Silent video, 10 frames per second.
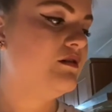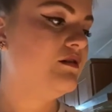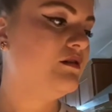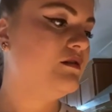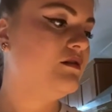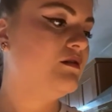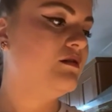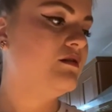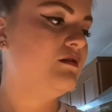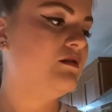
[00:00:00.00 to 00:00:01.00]

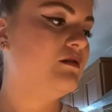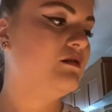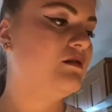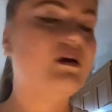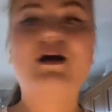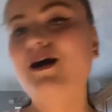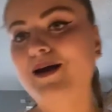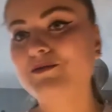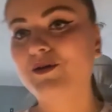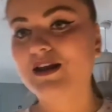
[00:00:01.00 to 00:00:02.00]

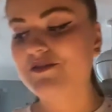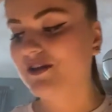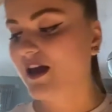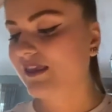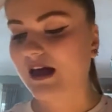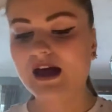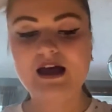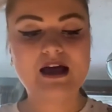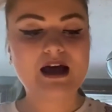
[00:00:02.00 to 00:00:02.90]
I'm not clever like that.